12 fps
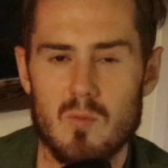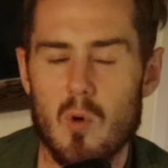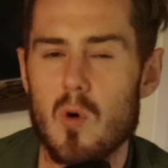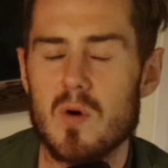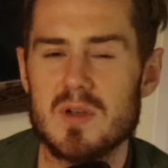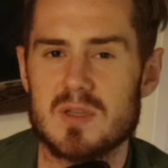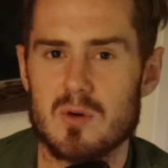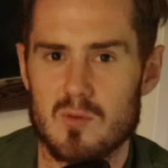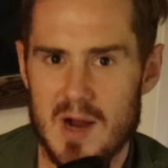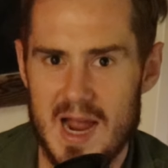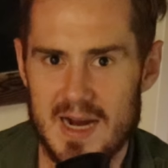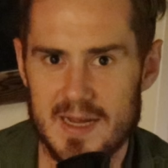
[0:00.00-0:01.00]
War is a
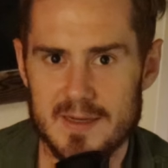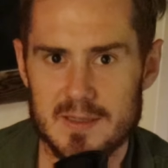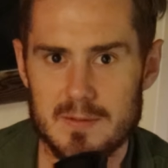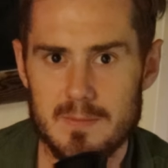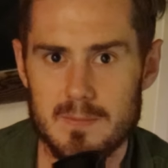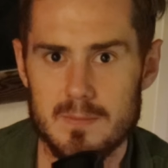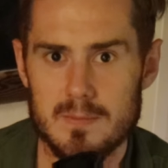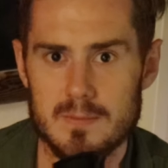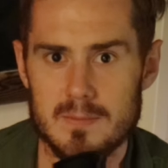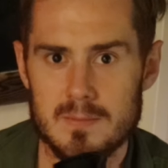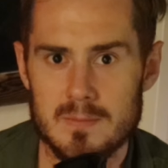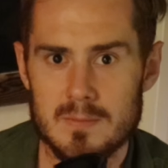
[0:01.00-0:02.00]
racket.
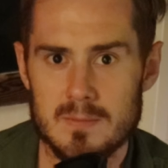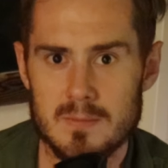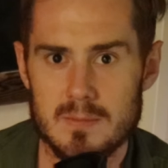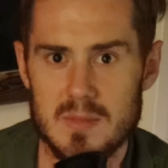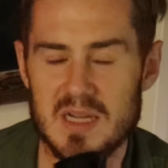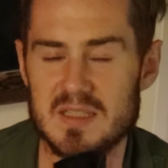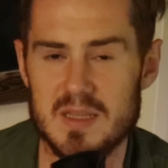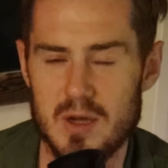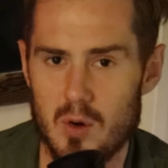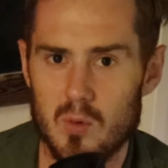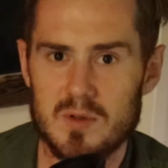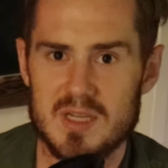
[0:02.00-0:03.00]
It's the
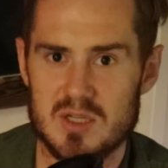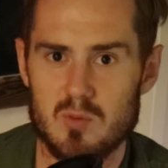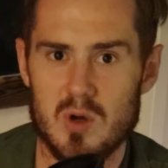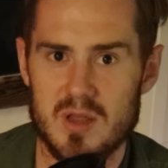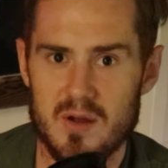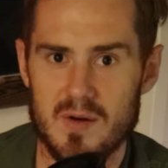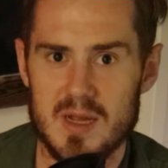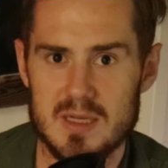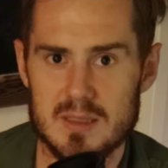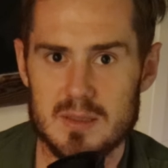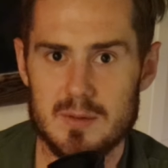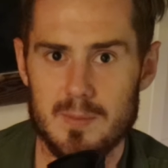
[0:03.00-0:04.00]
oldest one there
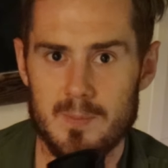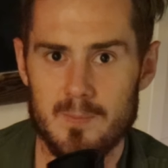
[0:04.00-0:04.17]
is.